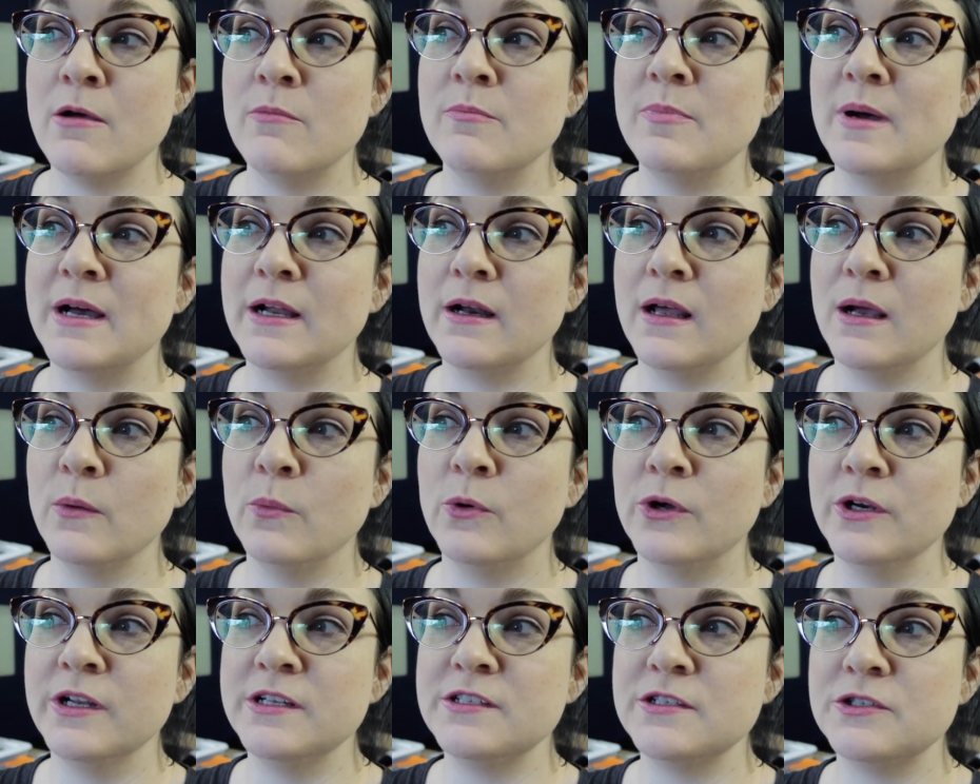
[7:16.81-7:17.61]
but I
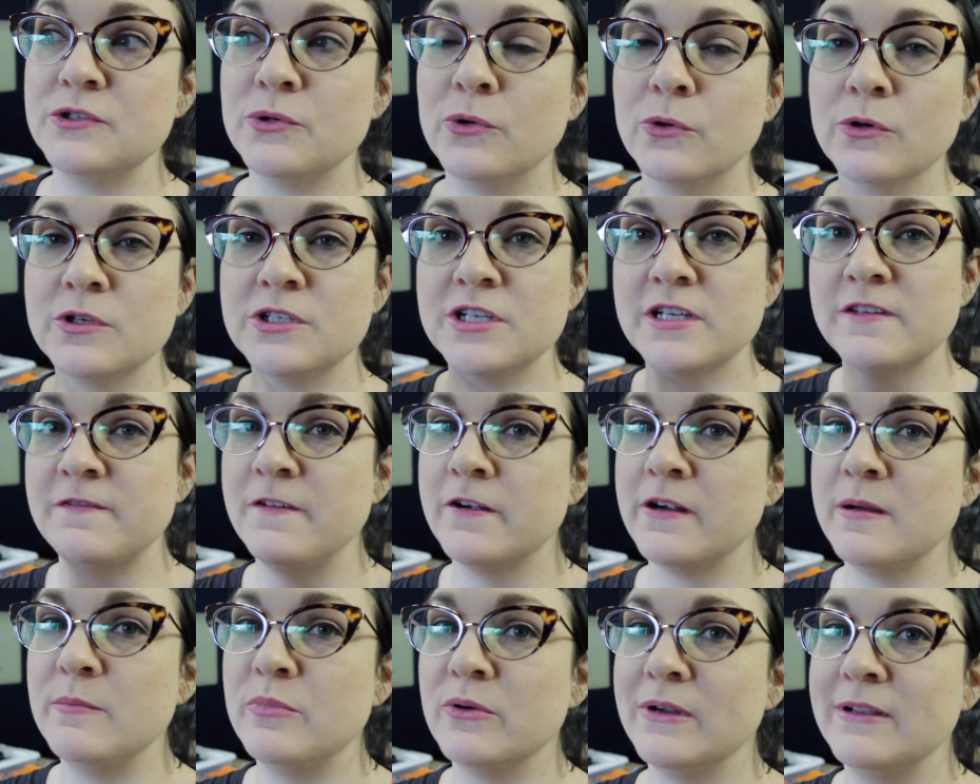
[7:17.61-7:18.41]
wanted to talk just
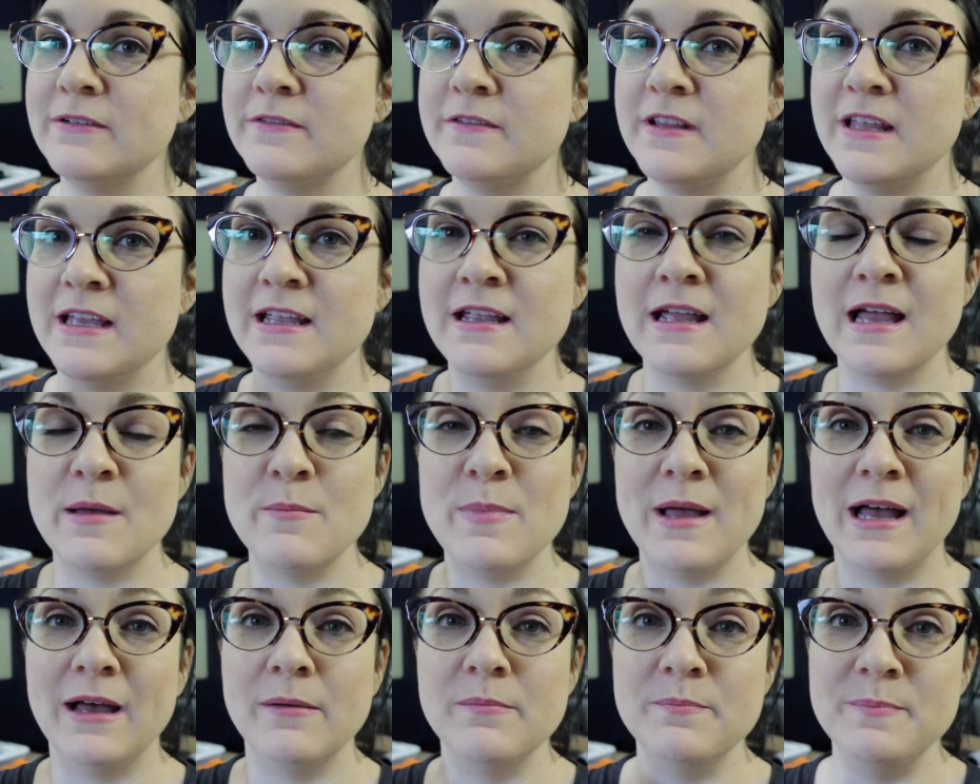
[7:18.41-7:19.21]
very briefly
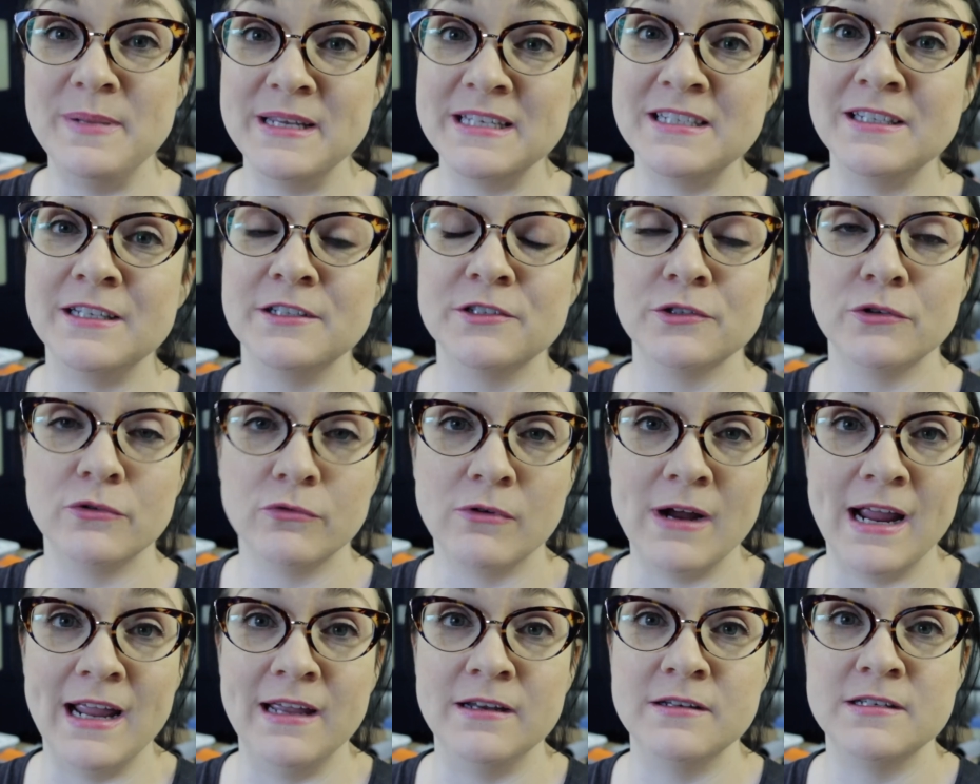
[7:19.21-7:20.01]
about business
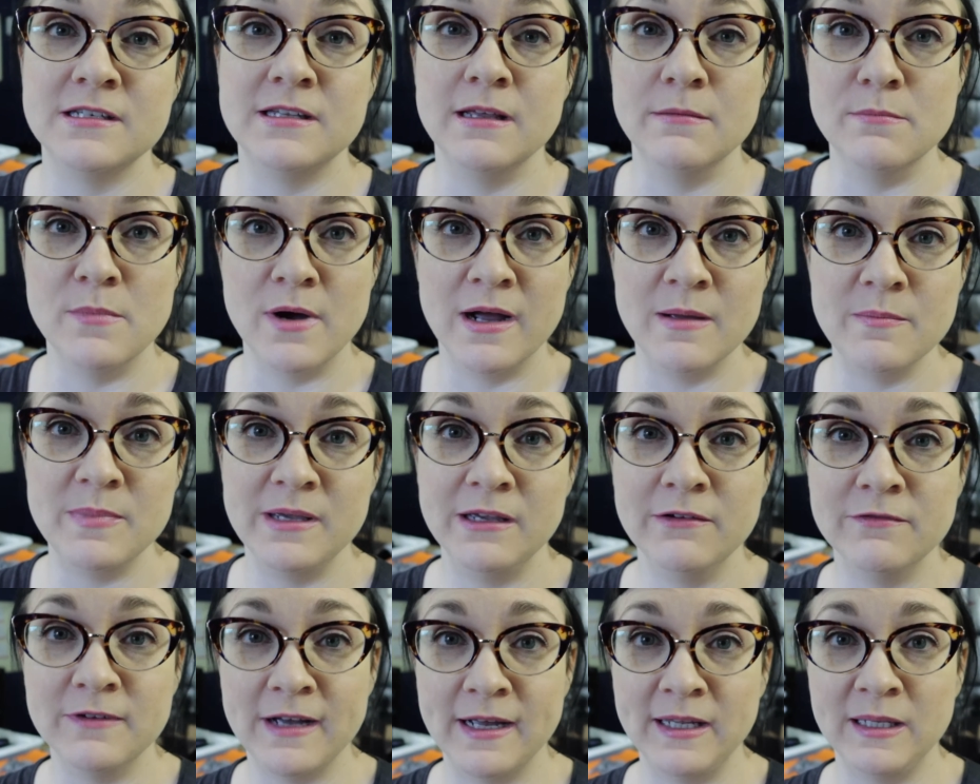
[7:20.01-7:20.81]
grants that might
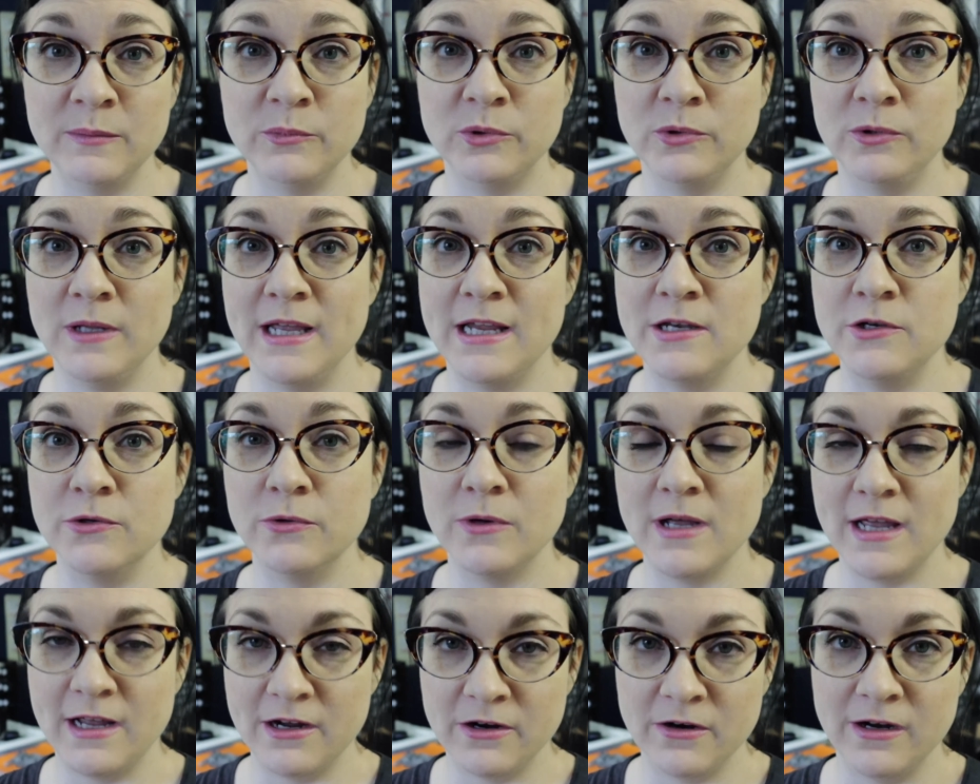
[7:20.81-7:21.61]
be available in
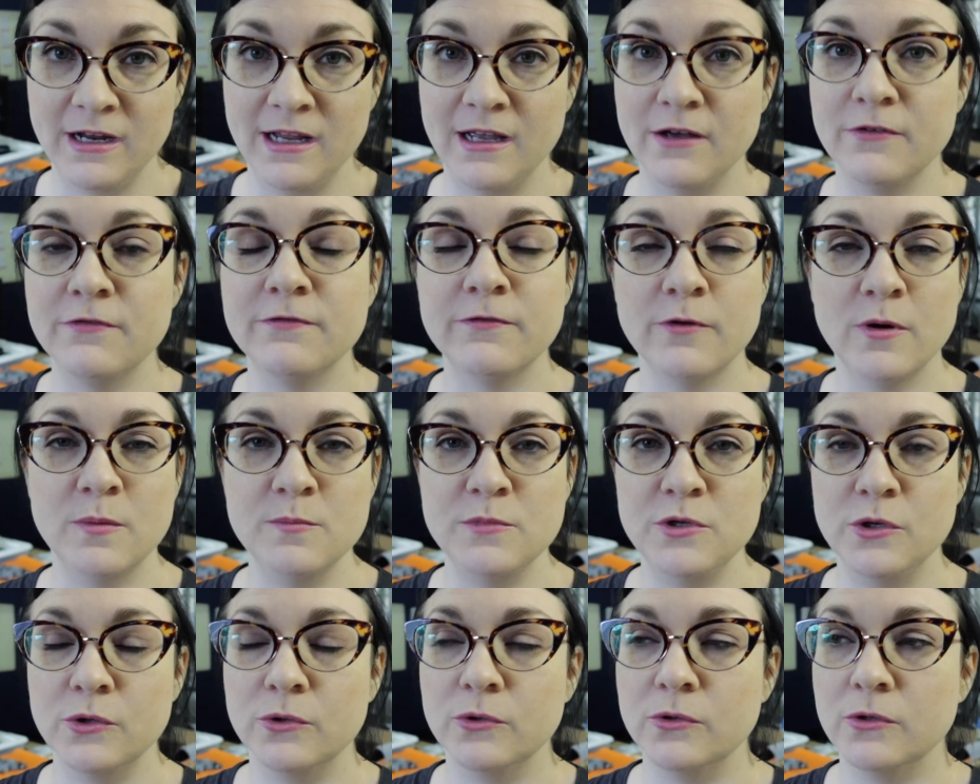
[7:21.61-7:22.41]
your area from
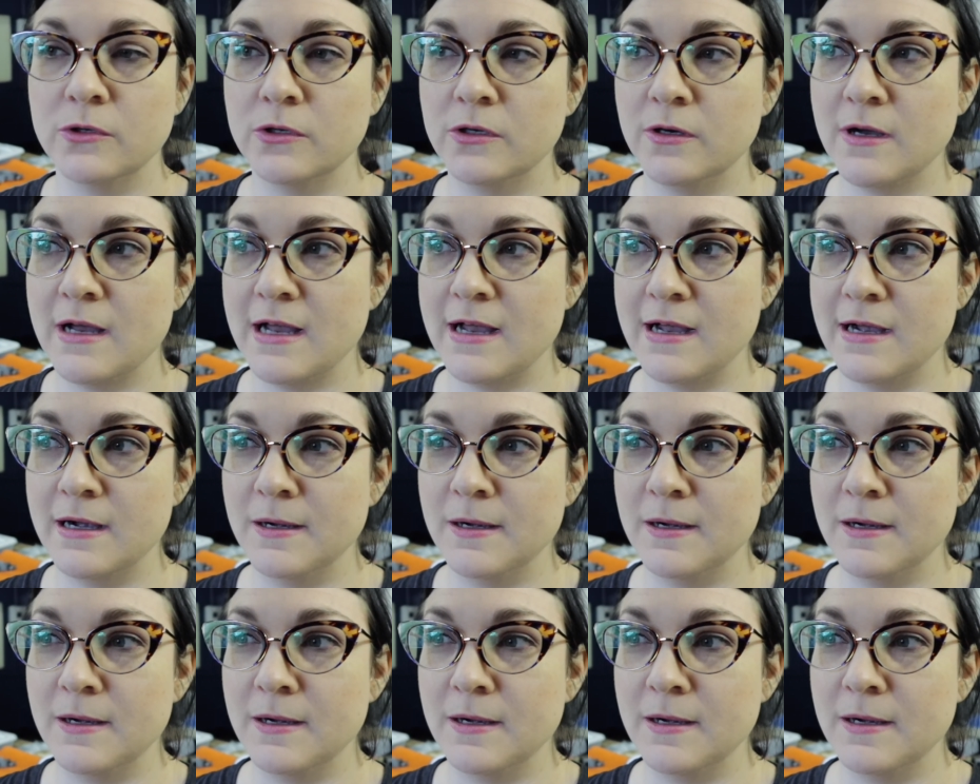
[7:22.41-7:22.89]
your